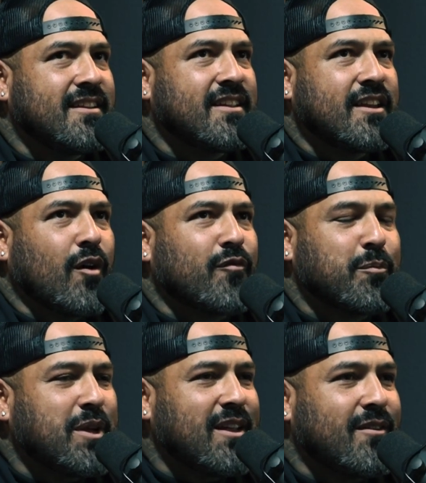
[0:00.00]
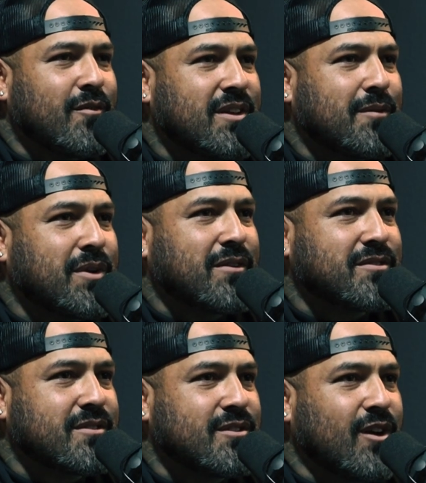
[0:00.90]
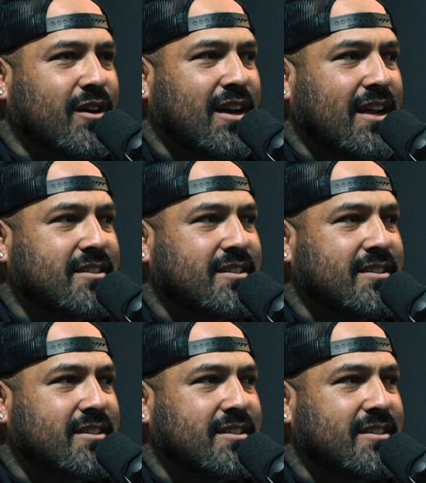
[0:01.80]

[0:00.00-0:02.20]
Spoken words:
it didn't help for me when I was young. It